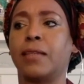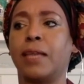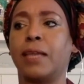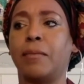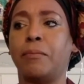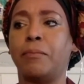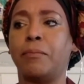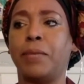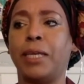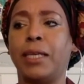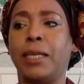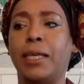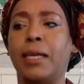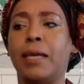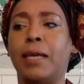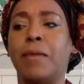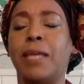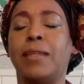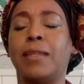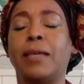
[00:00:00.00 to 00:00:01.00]
and they beat
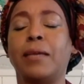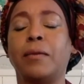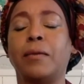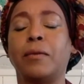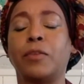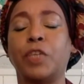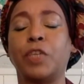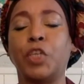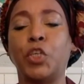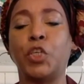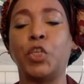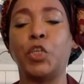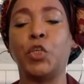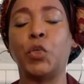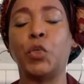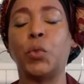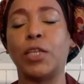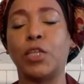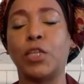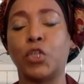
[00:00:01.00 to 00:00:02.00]
him, and the
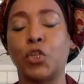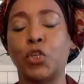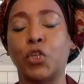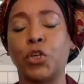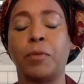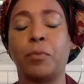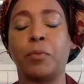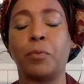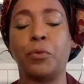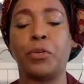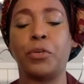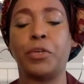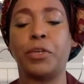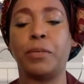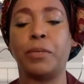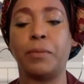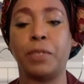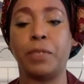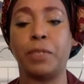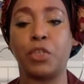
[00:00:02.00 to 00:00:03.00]
UN took him and
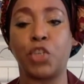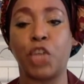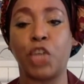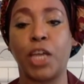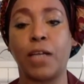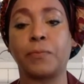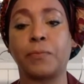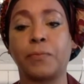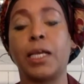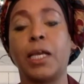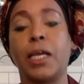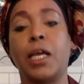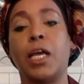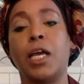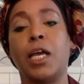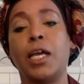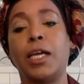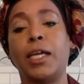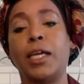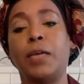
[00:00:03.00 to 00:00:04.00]
put him in jail.
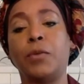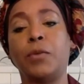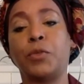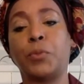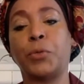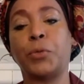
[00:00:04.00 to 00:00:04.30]
He